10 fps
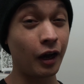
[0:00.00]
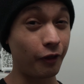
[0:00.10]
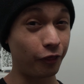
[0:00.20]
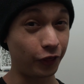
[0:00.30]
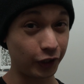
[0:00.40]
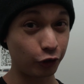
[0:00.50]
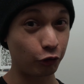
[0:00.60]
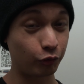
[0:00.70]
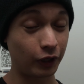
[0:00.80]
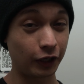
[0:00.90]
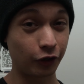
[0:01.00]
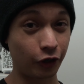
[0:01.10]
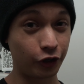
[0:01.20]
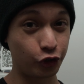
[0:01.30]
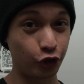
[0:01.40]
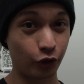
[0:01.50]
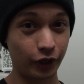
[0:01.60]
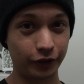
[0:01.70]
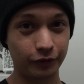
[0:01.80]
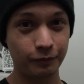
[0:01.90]
I think you're really gonna enjoy
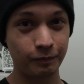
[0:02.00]
it.